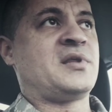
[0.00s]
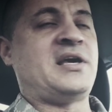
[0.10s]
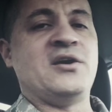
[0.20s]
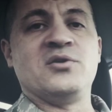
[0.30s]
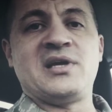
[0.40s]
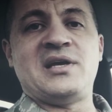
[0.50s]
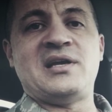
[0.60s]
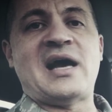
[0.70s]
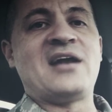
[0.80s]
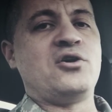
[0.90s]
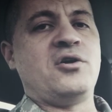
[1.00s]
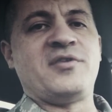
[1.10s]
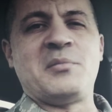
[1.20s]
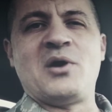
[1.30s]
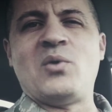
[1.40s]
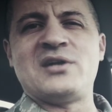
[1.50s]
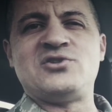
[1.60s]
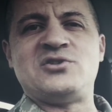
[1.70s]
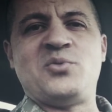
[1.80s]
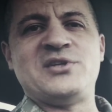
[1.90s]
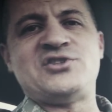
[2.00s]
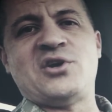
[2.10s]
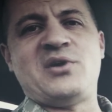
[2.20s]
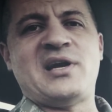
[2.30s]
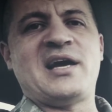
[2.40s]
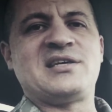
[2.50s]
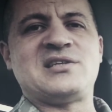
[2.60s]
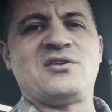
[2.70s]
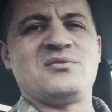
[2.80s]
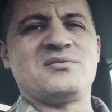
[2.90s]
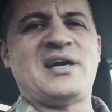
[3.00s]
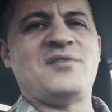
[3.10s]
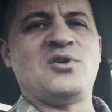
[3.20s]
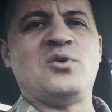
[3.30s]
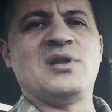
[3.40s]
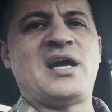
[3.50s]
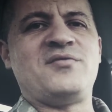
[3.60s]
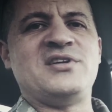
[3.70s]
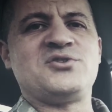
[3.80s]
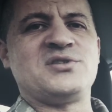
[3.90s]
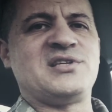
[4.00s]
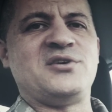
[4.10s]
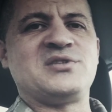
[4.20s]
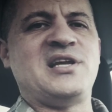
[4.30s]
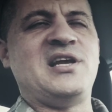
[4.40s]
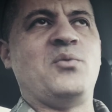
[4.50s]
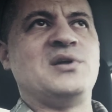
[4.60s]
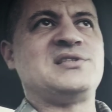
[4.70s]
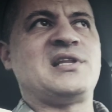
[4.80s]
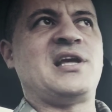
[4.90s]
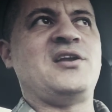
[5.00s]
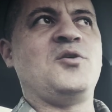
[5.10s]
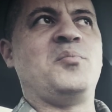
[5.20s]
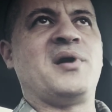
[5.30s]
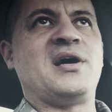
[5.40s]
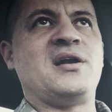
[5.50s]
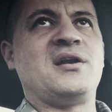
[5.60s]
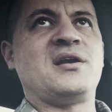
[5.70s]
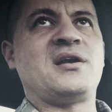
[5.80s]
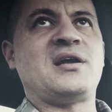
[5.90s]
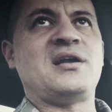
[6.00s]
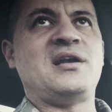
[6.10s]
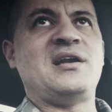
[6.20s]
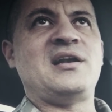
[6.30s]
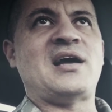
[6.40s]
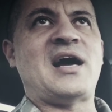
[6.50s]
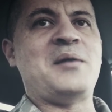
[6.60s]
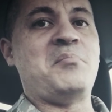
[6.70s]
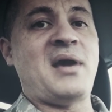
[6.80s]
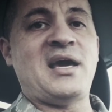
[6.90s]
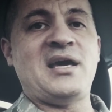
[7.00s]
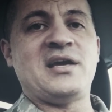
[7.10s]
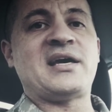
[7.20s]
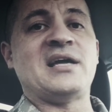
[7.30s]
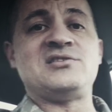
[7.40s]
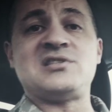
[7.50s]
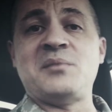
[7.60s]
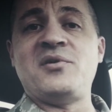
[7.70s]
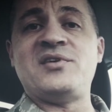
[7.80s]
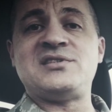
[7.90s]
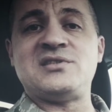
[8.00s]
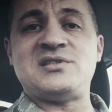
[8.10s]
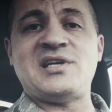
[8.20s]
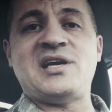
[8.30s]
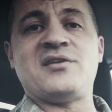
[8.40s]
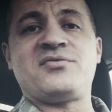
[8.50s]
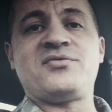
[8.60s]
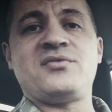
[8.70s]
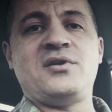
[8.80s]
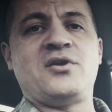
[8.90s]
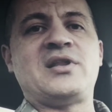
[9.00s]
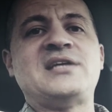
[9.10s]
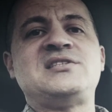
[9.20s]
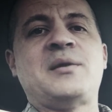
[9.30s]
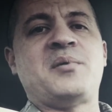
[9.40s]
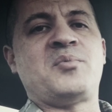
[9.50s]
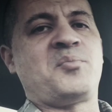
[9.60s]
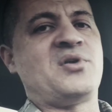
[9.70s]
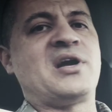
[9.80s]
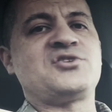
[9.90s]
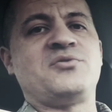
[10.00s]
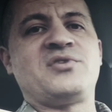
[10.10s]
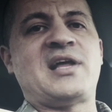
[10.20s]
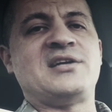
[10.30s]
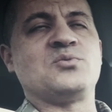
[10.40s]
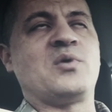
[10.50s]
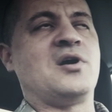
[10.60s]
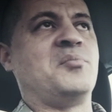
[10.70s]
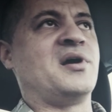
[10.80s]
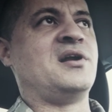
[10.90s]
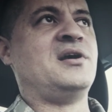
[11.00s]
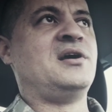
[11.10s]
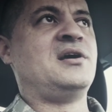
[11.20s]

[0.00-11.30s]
killed it. I don't know if I'm going to watch a Twitch show tonight because I don't have a whole lot of interest in those indie ones that they do, but I may catch some of it to see if, you know, they step up the production for that as well. But